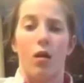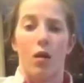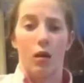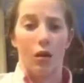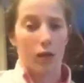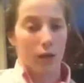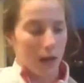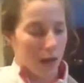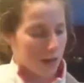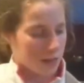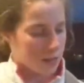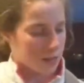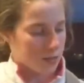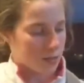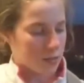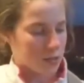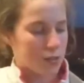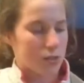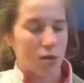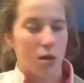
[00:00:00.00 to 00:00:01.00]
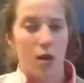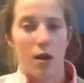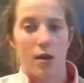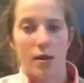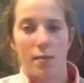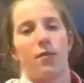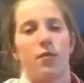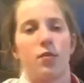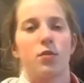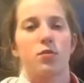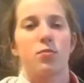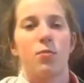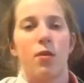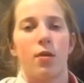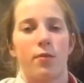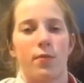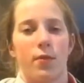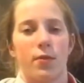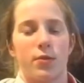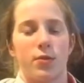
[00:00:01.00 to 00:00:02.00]
Alright, so the song, verse
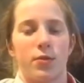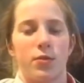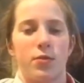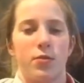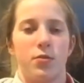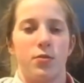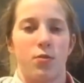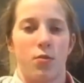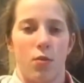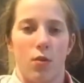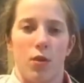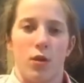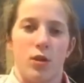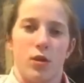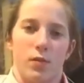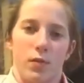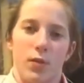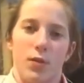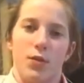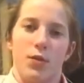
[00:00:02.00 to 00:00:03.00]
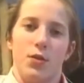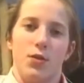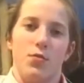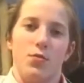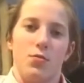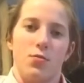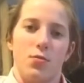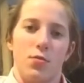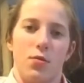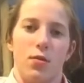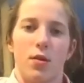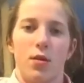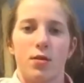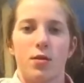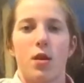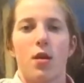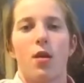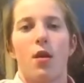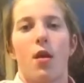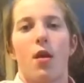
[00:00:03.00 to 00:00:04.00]
1, verse 2, chorus, verse 2,
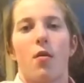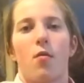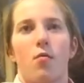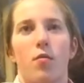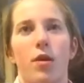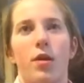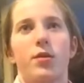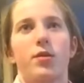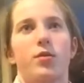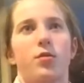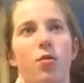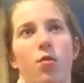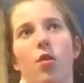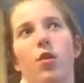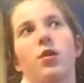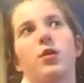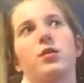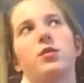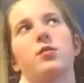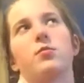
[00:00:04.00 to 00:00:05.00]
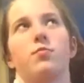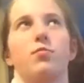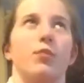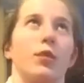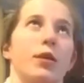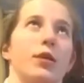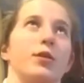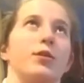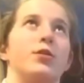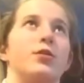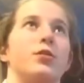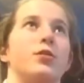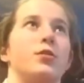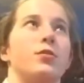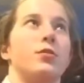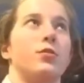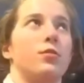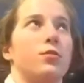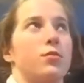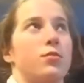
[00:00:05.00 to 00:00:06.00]
chorus, bridge, chorus, bridge,
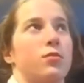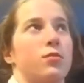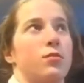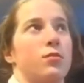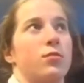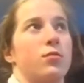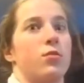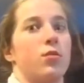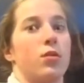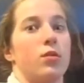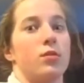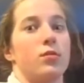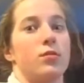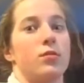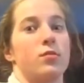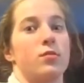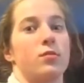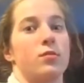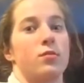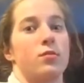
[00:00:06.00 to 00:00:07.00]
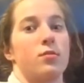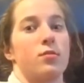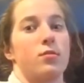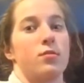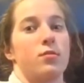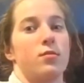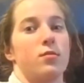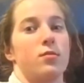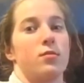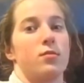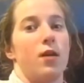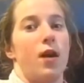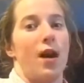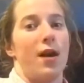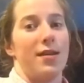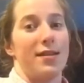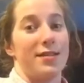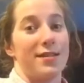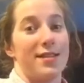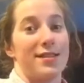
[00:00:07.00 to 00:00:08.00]
chorus.
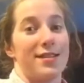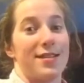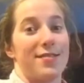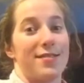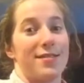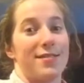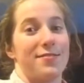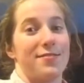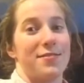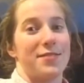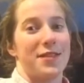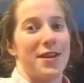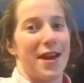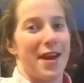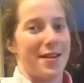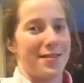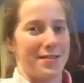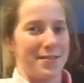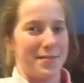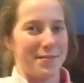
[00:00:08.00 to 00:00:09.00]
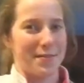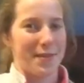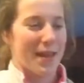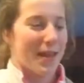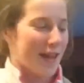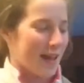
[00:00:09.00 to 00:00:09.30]
I think that's how it goes. I don't know.